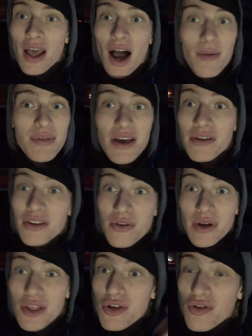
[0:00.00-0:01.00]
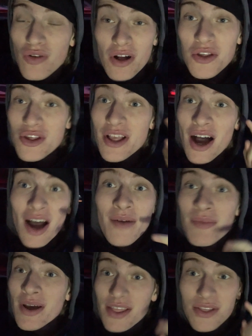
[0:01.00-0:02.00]
I'm telling you, it's crunch time.
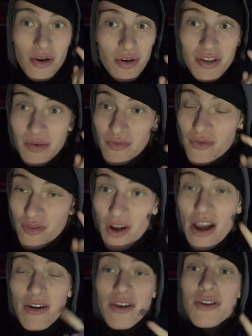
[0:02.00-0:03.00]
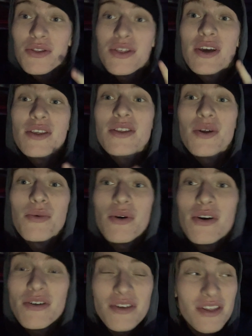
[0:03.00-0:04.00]
There are some very good things in the
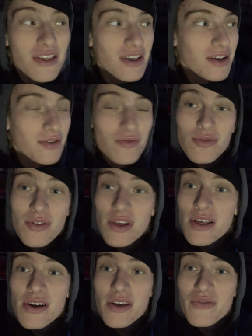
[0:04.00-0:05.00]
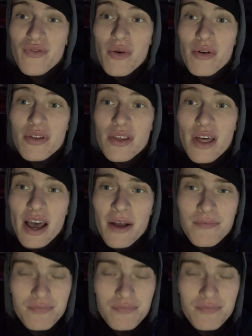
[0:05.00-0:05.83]
works. Really looking forward to that.